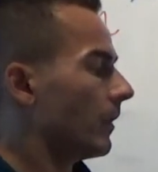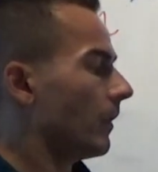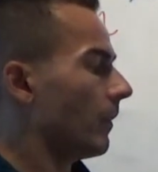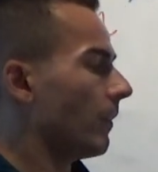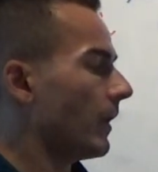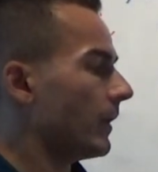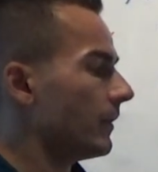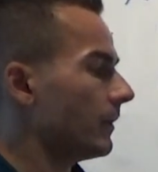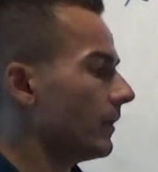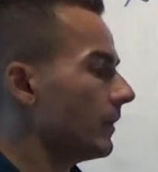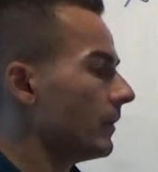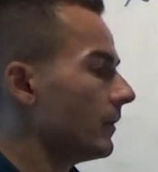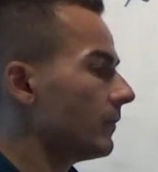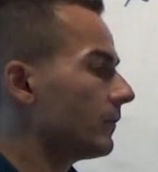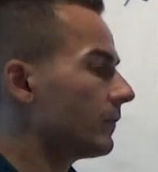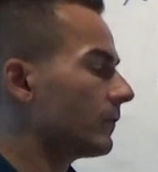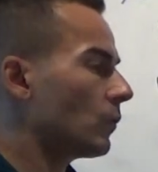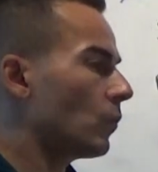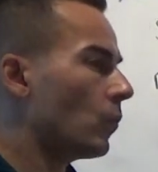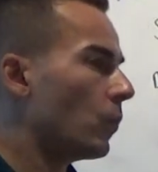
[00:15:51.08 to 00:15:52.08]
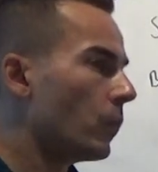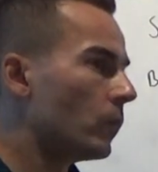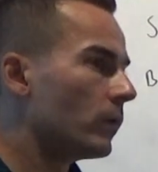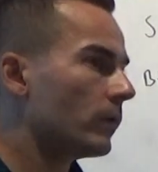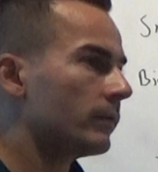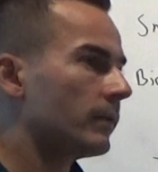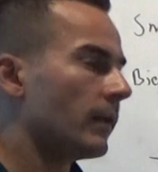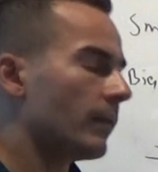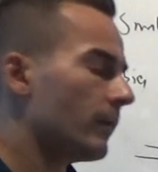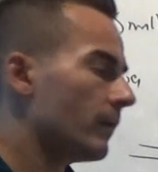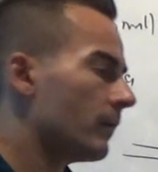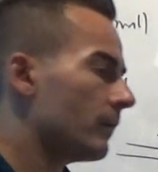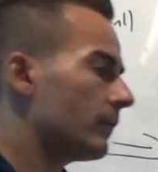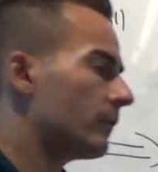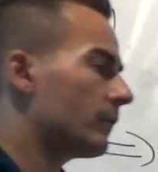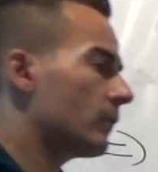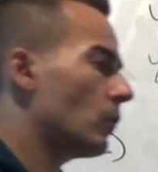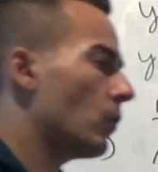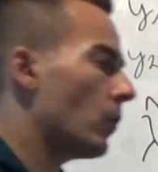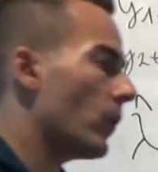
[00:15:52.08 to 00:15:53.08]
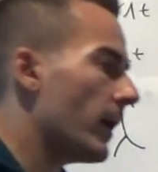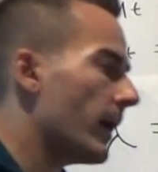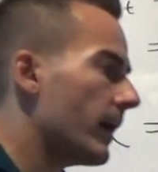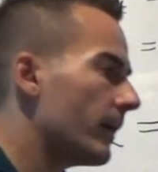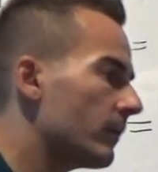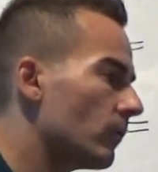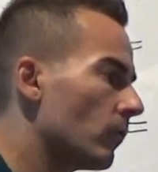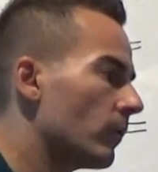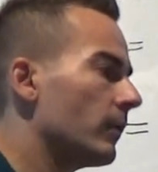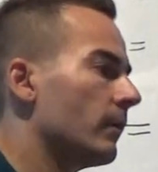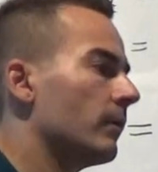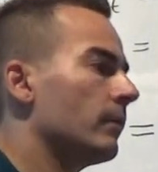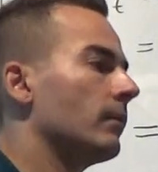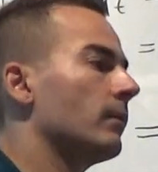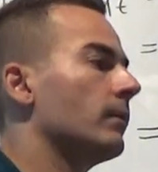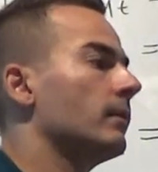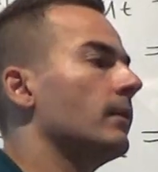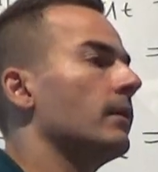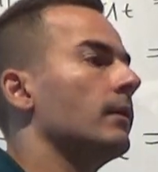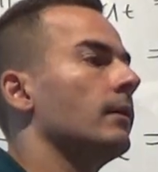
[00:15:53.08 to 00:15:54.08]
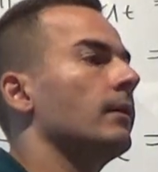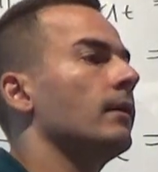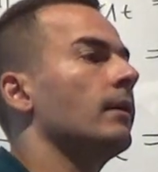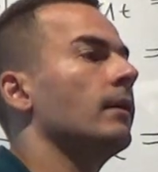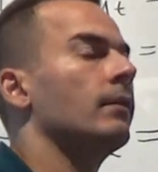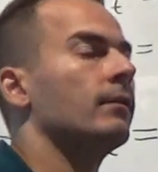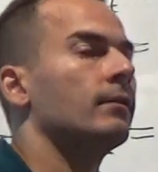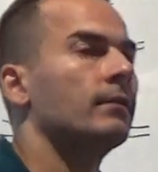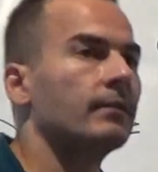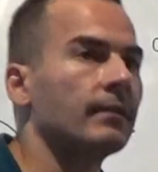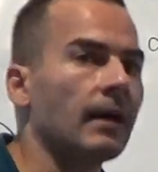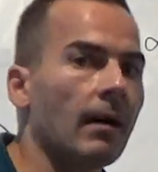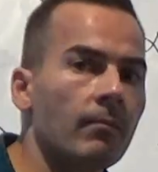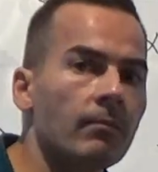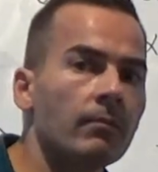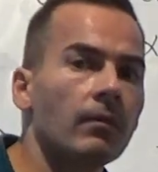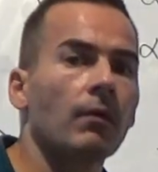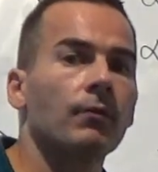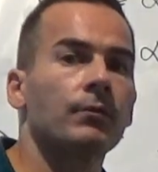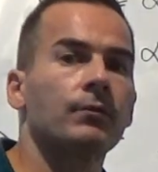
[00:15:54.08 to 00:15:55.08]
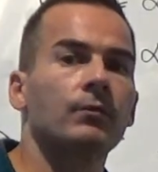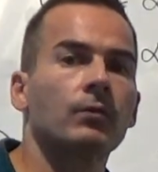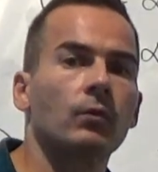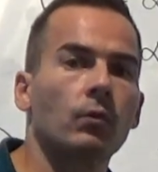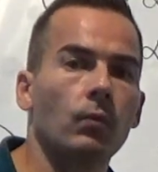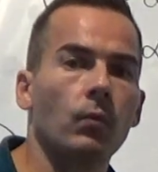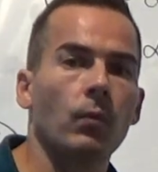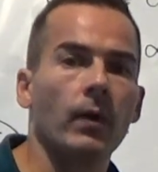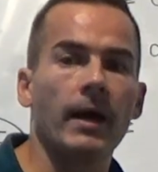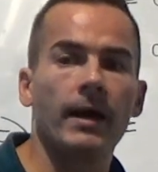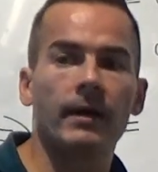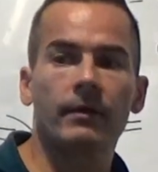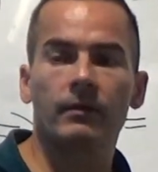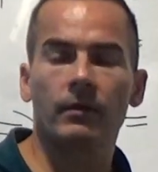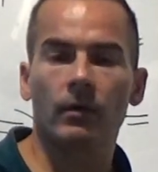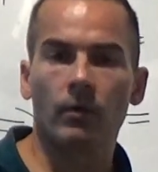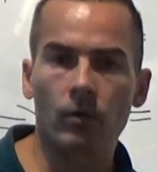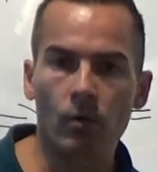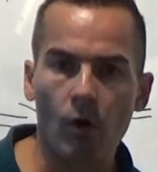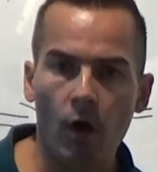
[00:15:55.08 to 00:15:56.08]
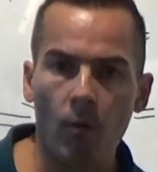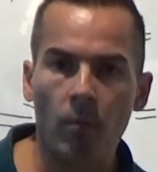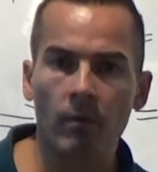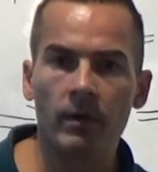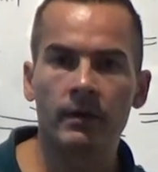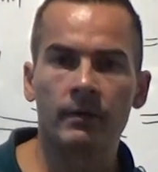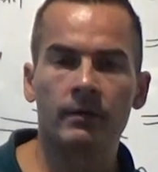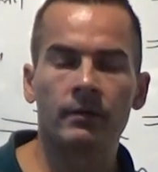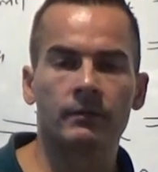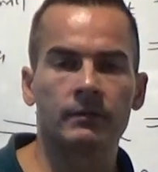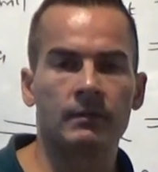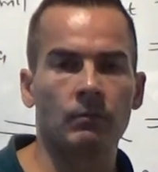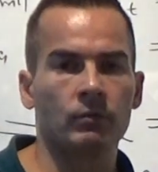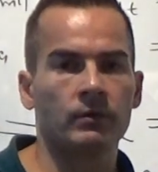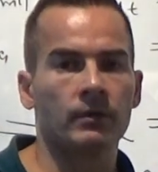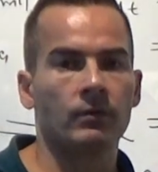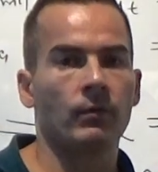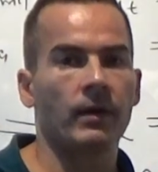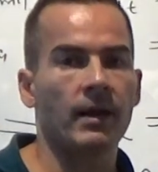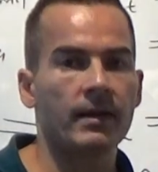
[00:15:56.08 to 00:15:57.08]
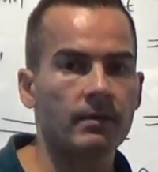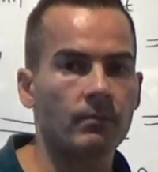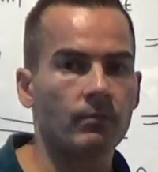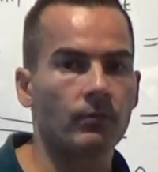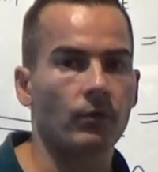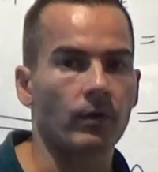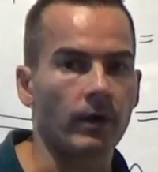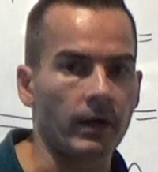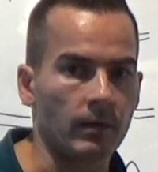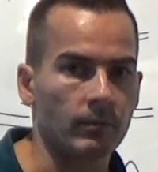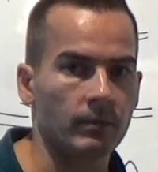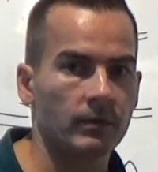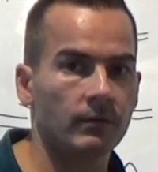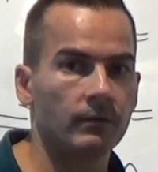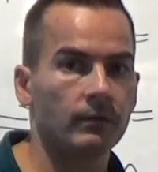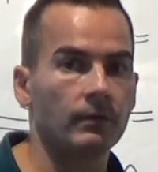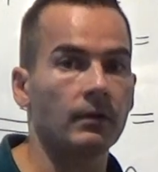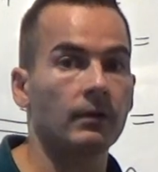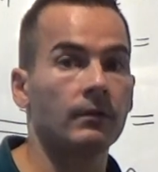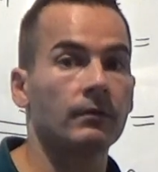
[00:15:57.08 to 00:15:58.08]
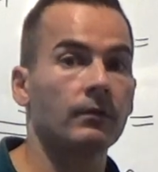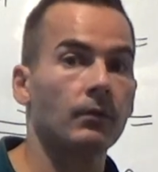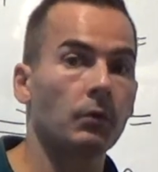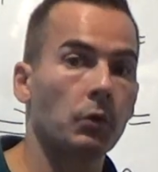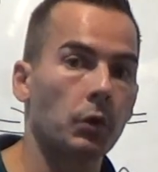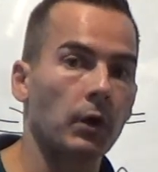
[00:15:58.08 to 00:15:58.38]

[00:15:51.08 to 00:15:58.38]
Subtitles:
that a squared or the sum of squared normally distributed random variables is